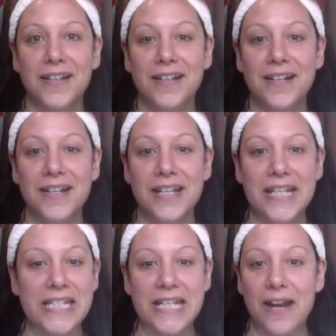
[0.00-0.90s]
I
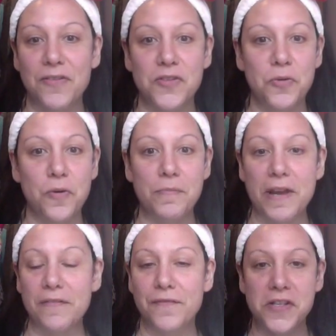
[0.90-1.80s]
need to get out the door.
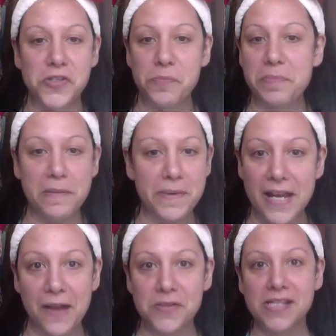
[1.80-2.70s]
My friends are
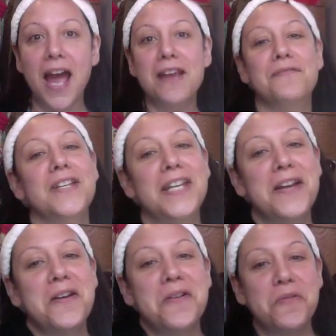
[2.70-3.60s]
beeping outside
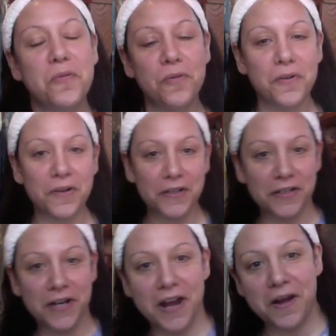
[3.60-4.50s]
video
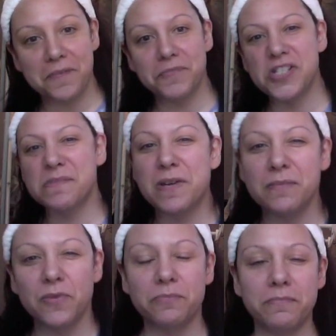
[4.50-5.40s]
or just
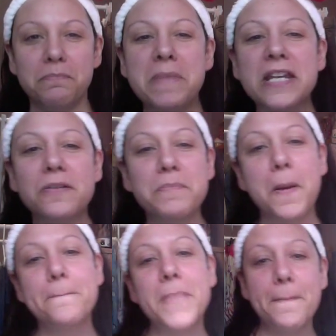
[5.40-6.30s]
minimum
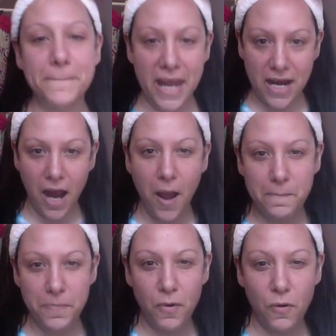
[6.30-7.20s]

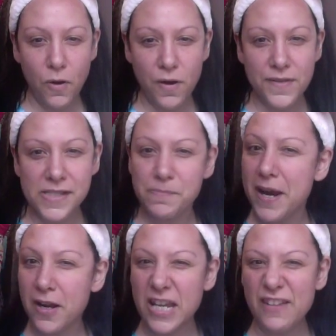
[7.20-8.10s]
makeup, or this
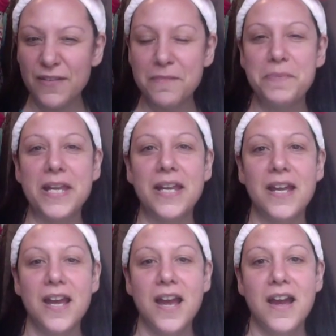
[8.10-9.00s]
might even
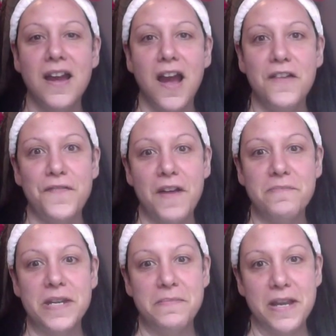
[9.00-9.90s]
be a
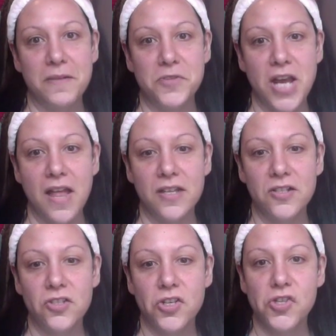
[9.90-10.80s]
5-minute makeup
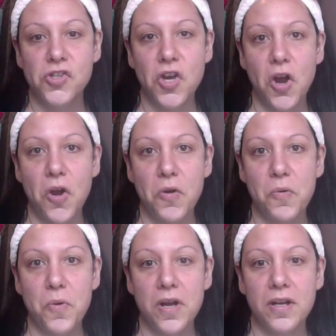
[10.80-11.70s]
challenge.
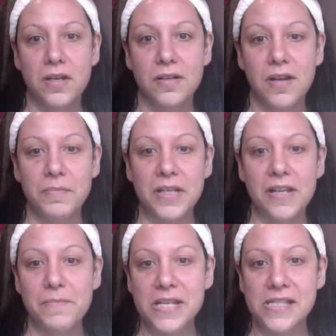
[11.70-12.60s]
So I'm gonna
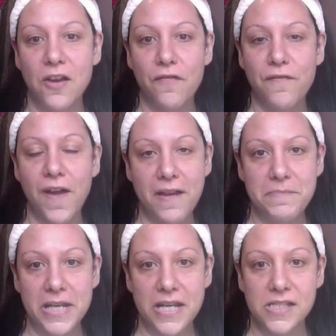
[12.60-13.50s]
give myself 5
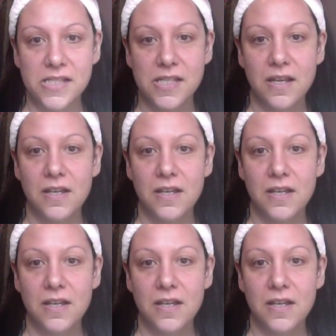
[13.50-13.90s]
minutes.